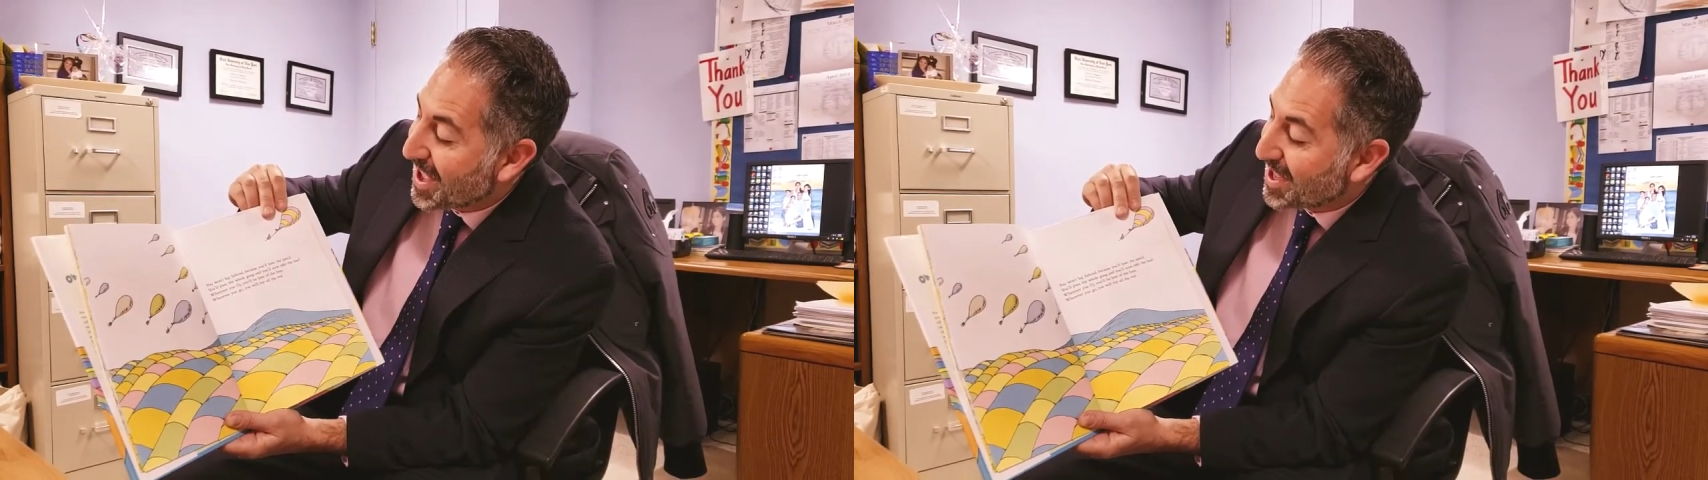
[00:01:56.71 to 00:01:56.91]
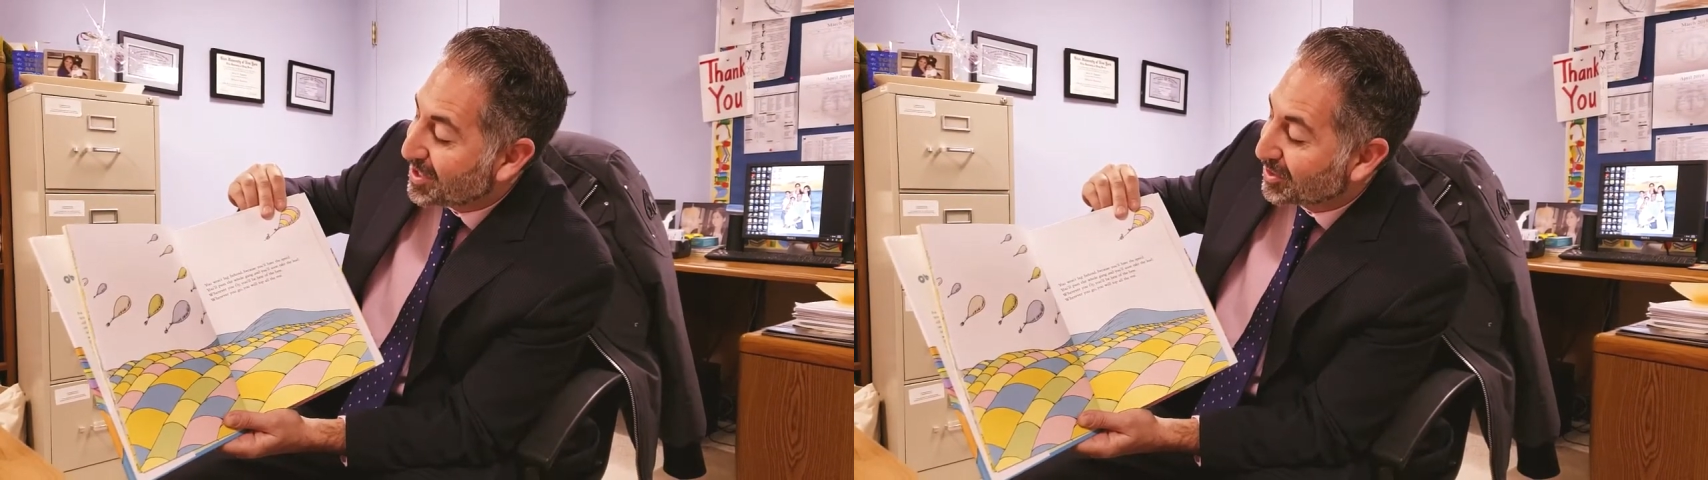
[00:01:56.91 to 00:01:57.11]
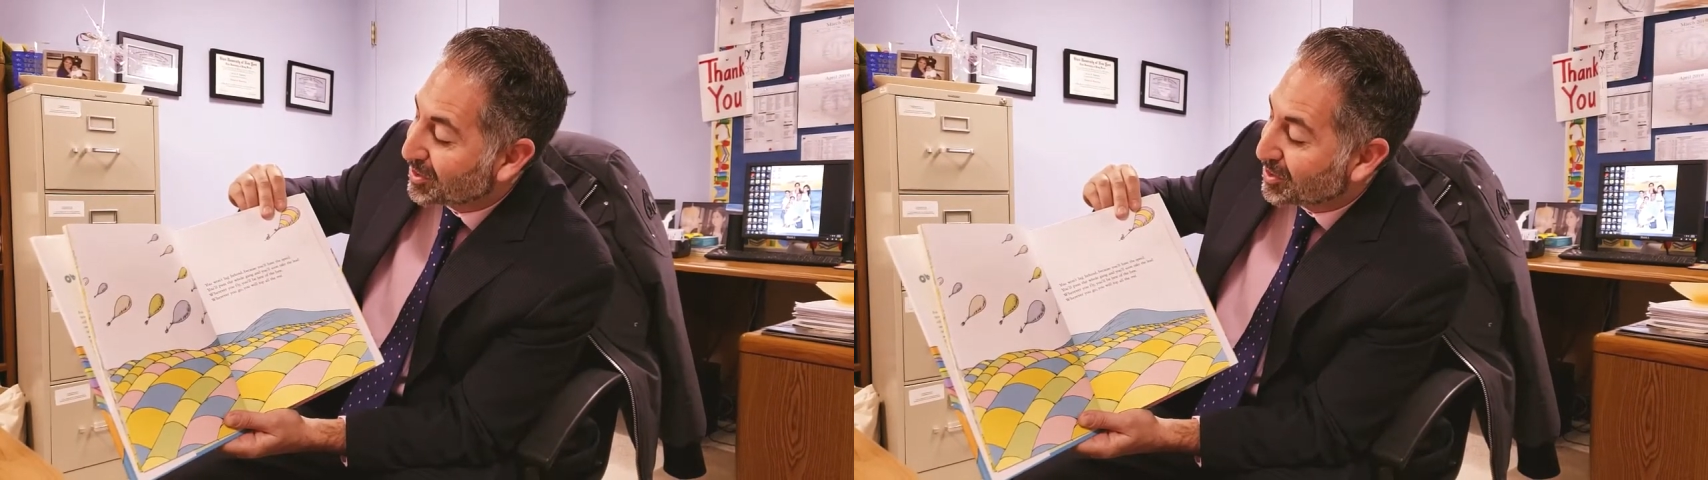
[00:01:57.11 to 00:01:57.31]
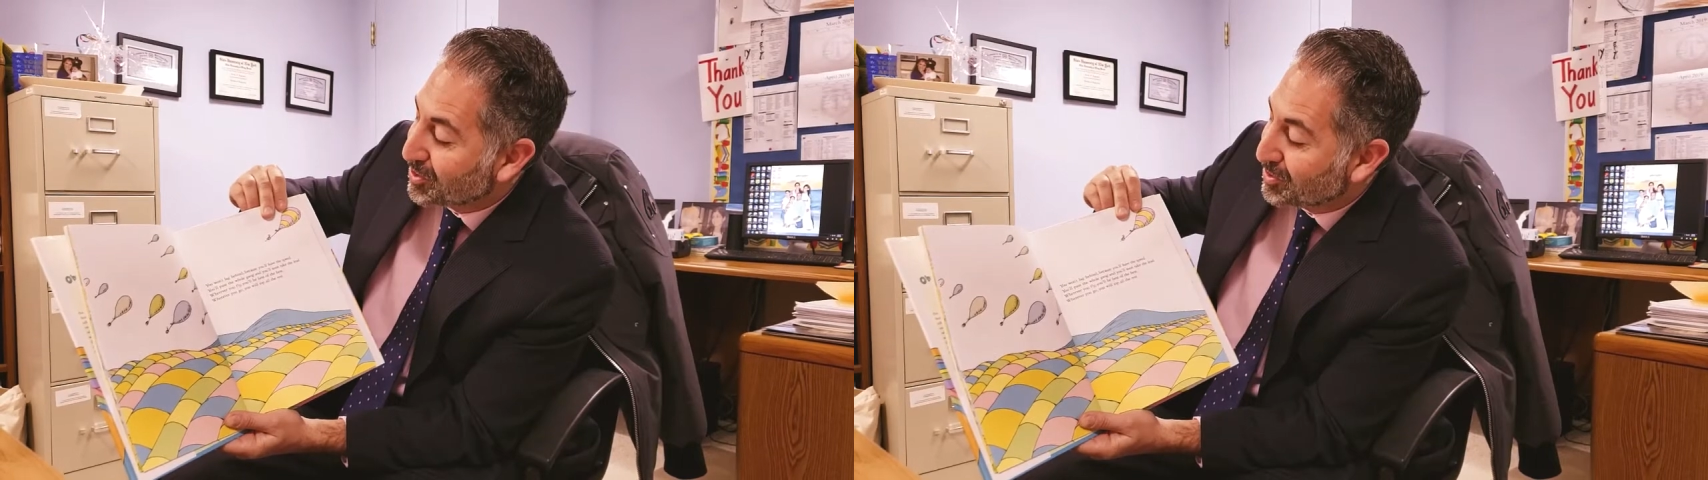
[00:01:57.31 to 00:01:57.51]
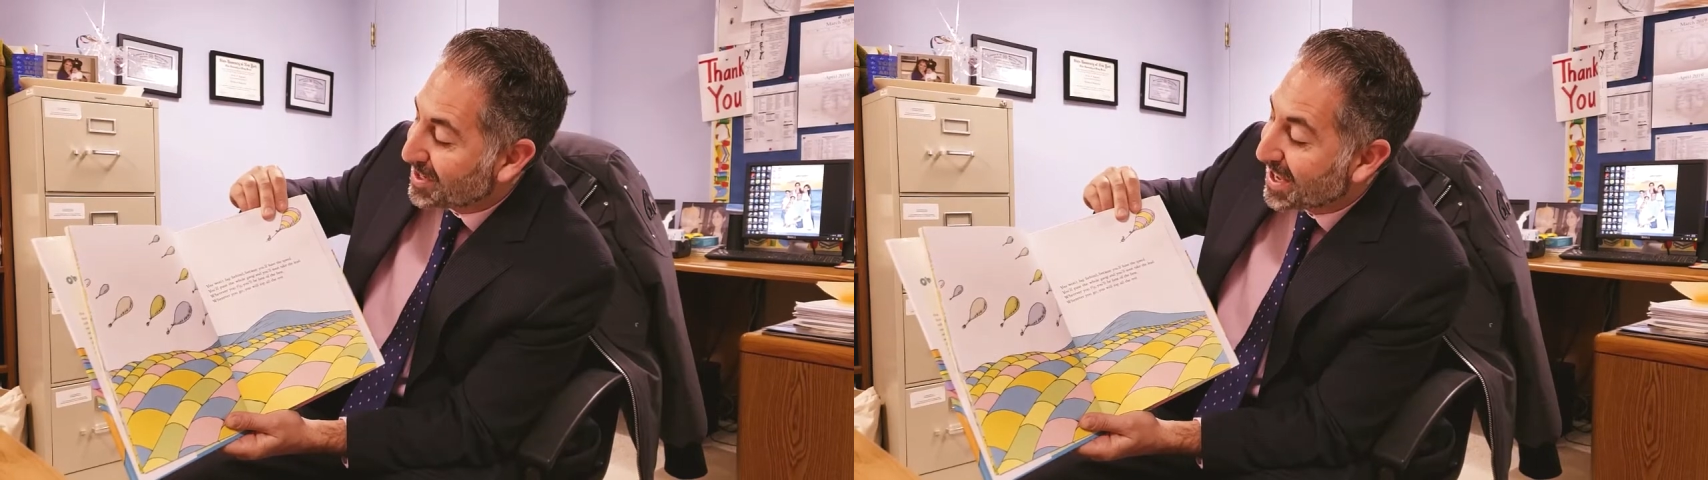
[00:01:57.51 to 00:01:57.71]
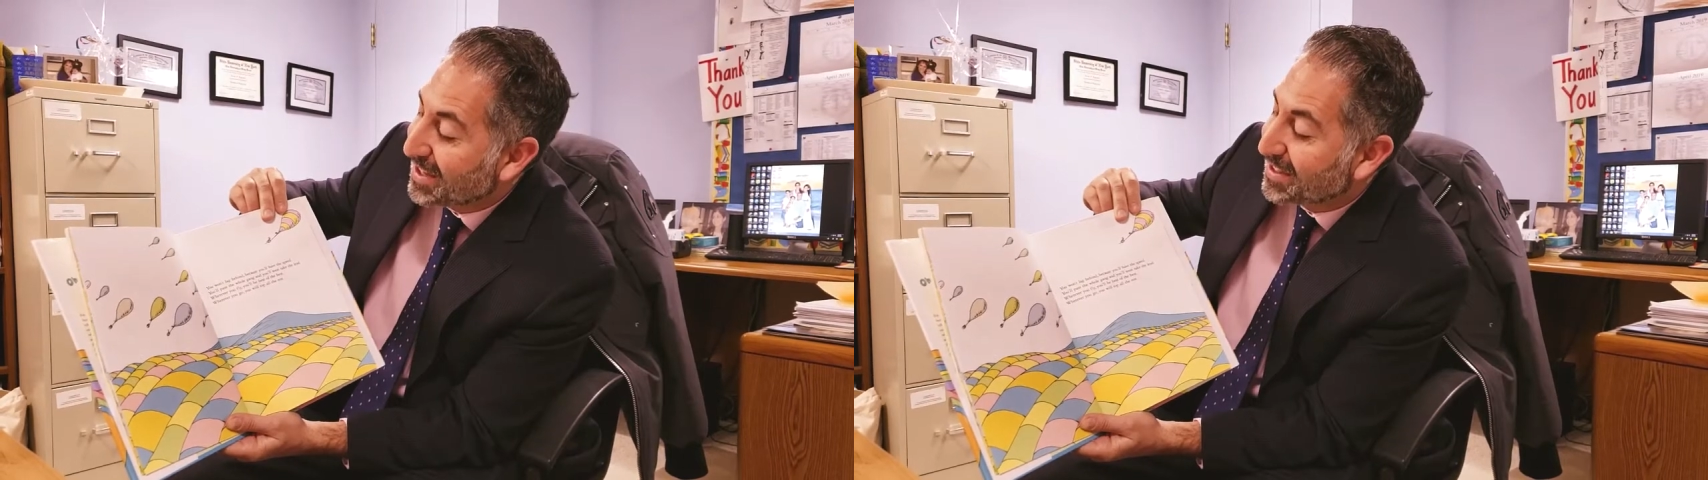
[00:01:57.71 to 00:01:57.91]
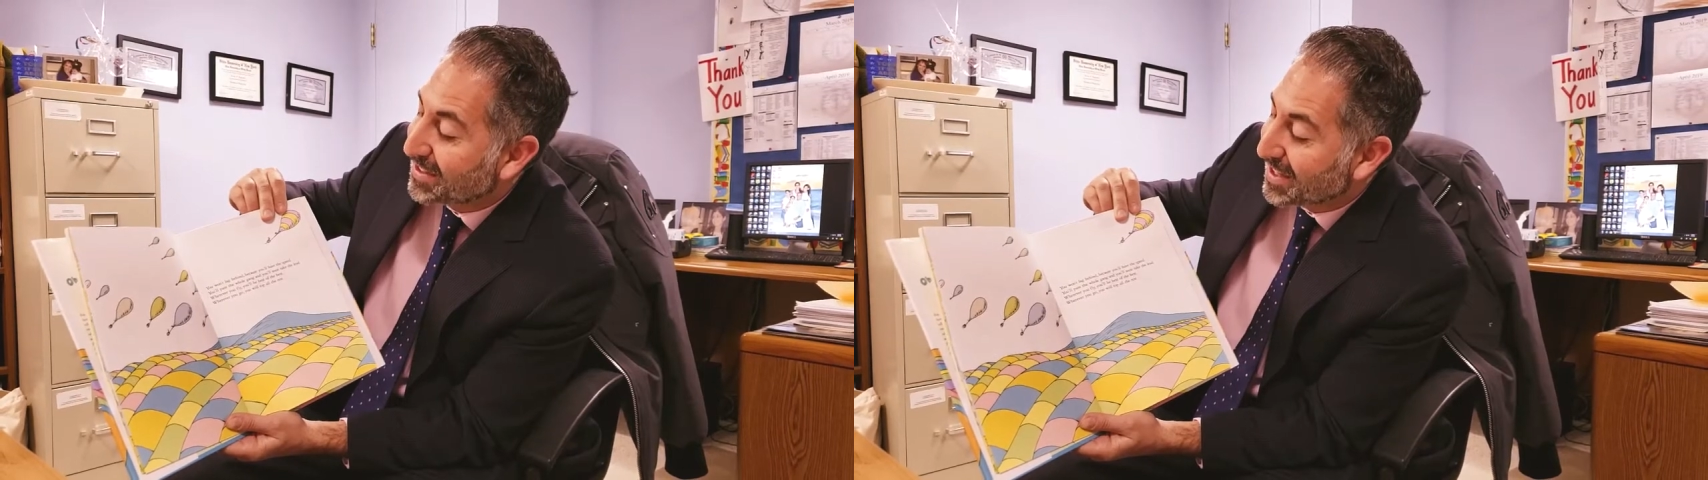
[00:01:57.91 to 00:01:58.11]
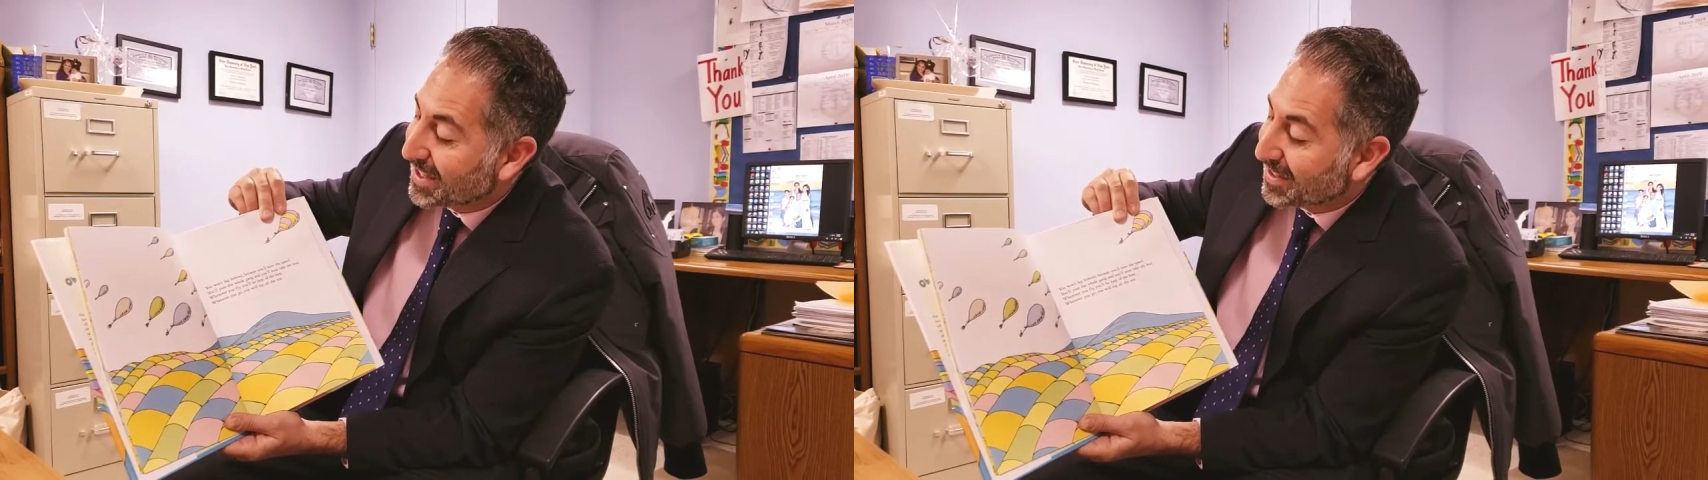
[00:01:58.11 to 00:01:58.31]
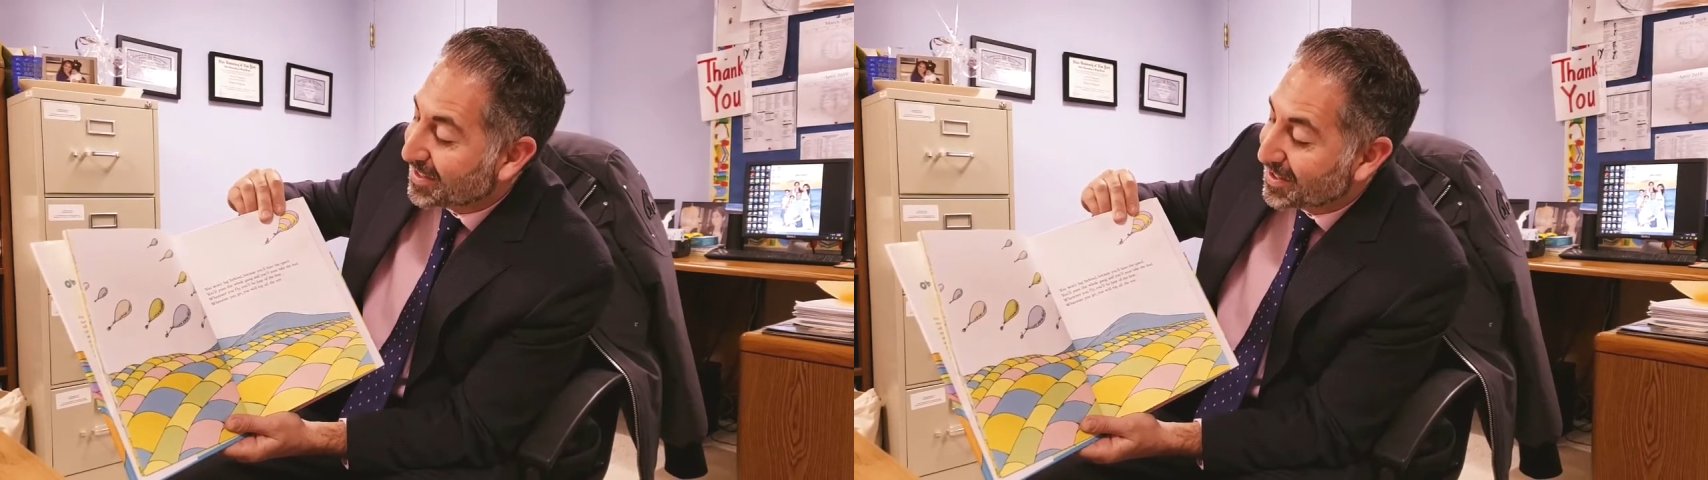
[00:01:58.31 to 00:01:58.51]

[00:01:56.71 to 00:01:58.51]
and you'll soon take the lead.